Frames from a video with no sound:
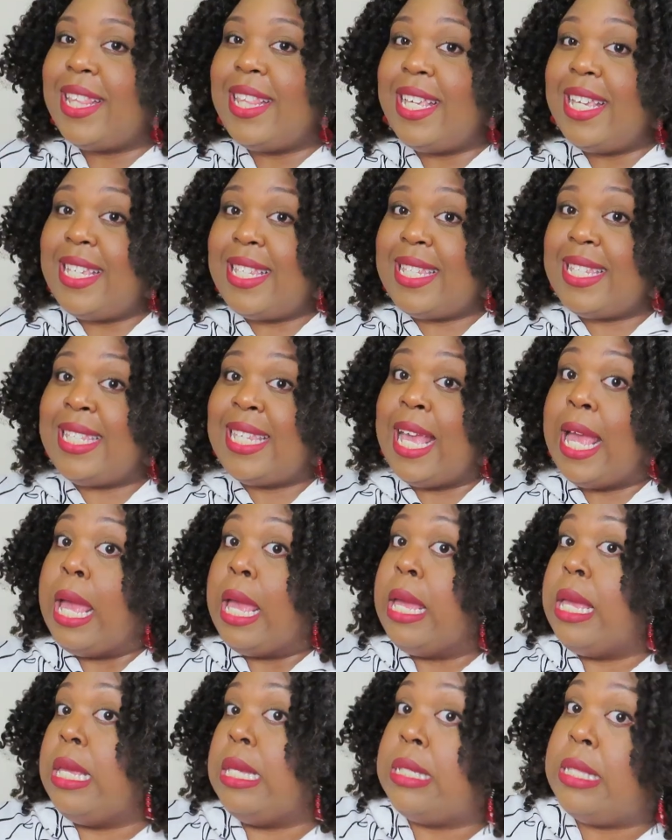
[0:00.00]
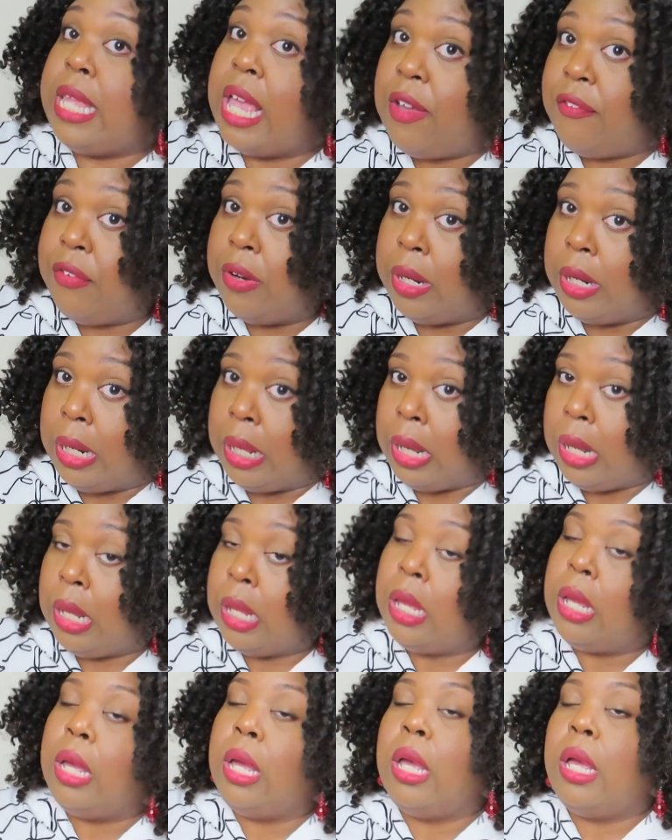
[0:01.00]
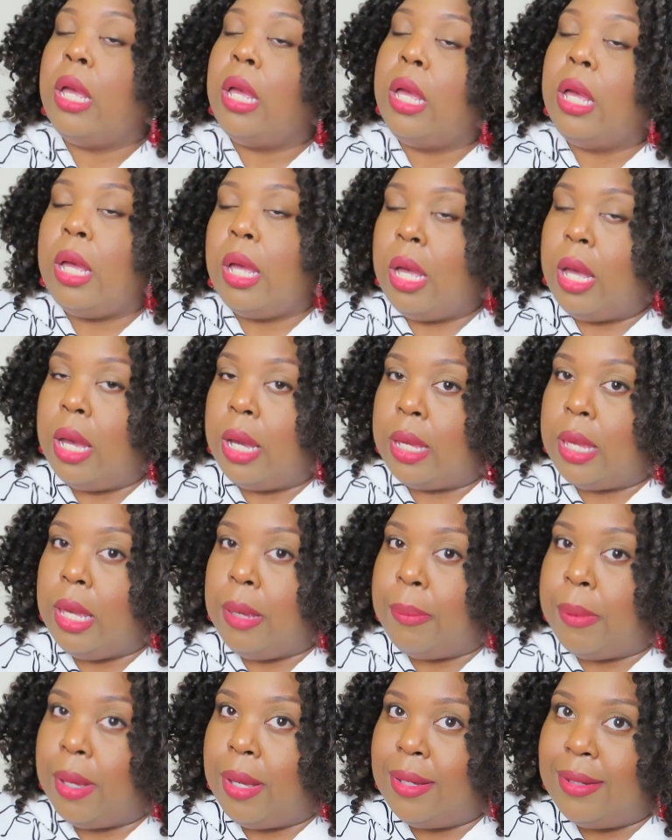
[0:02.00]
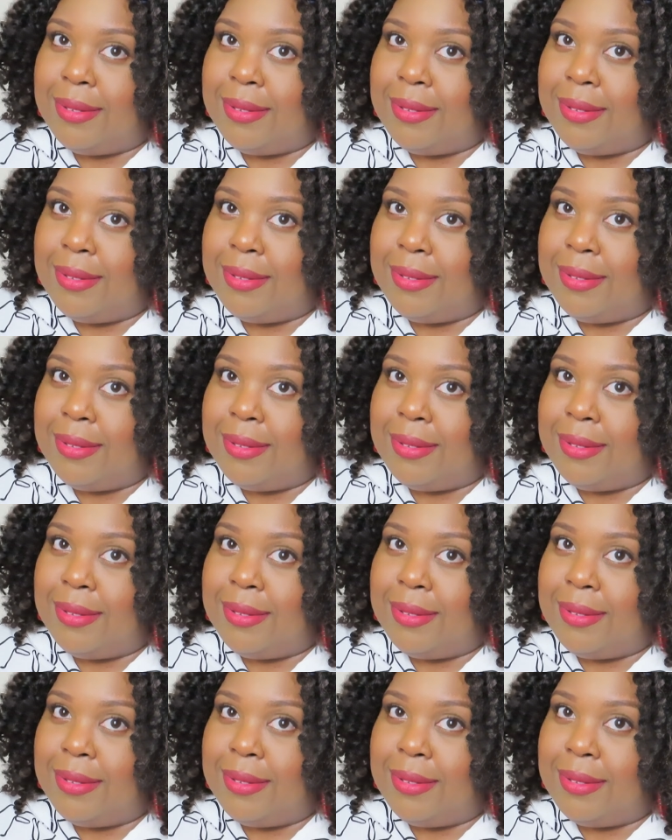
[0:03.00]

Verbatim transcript: this is definitely a keeper.